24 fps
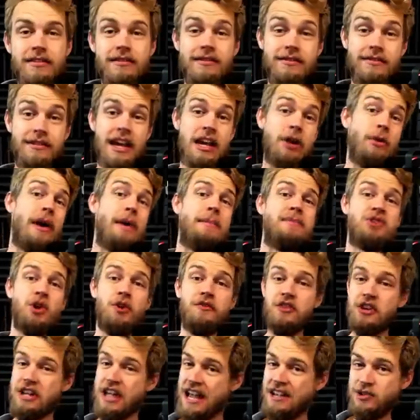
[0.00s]
Anyway, so if
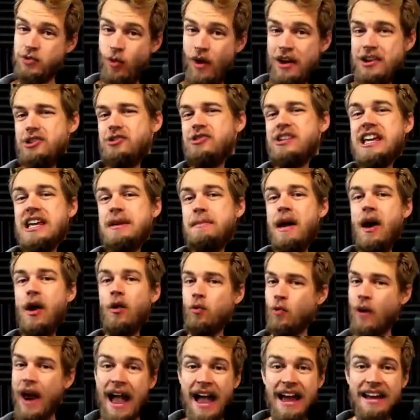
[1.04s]
you guys want your email
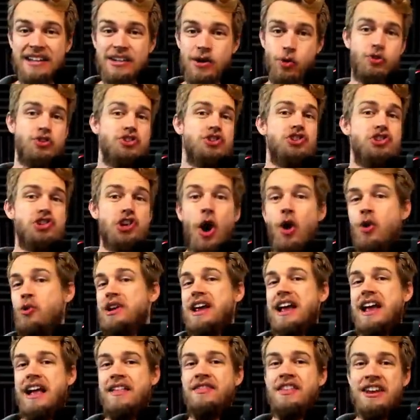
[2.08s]
read or shown
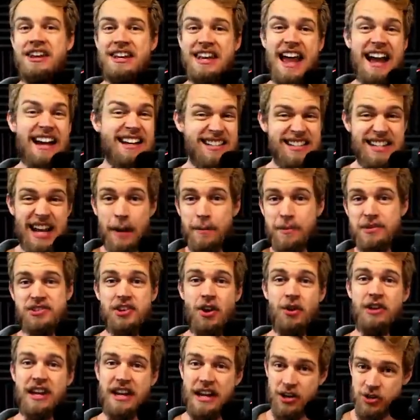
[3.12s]
in the next
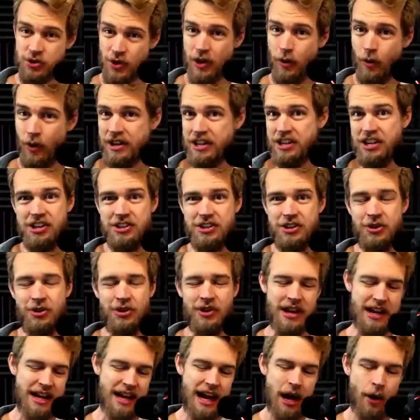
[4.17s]
episode, here's what I want you to do
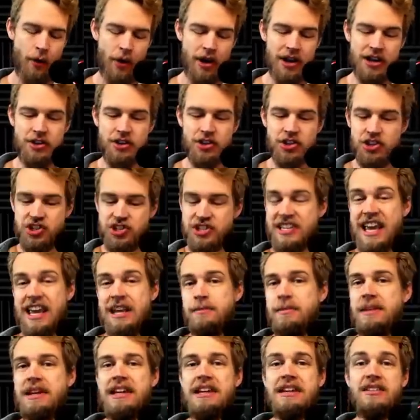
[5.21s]
I want you to send
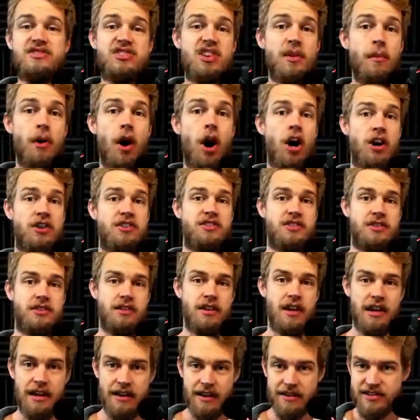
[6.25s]
me some art,
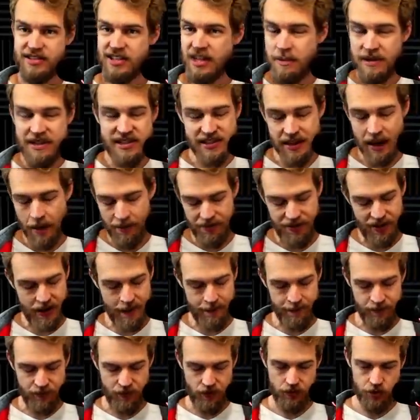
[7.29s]
send me
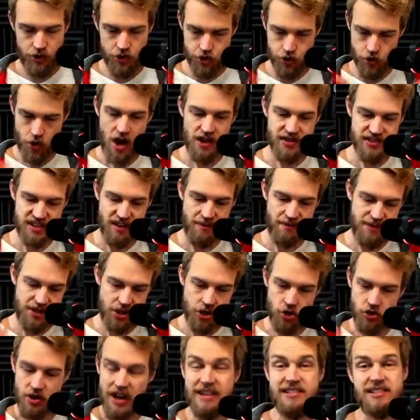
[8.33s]
something, draw something,
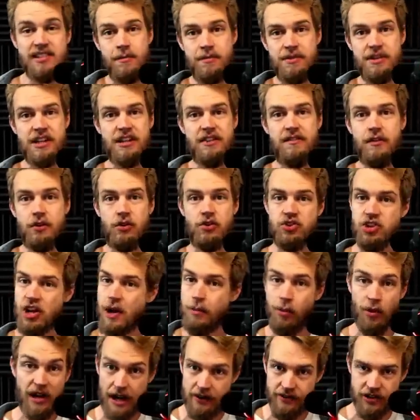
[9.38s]
create something in Photoshop,
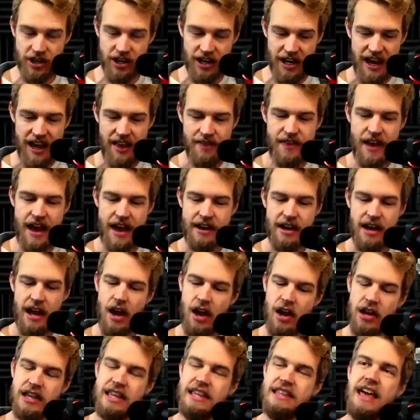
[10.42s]
whatever, that
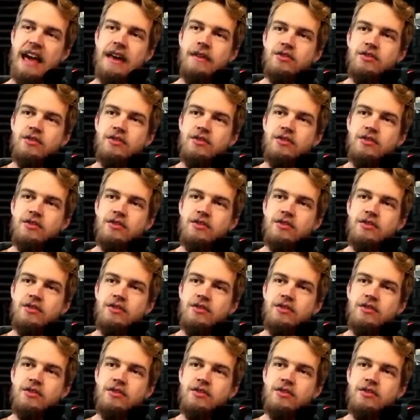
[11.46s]
that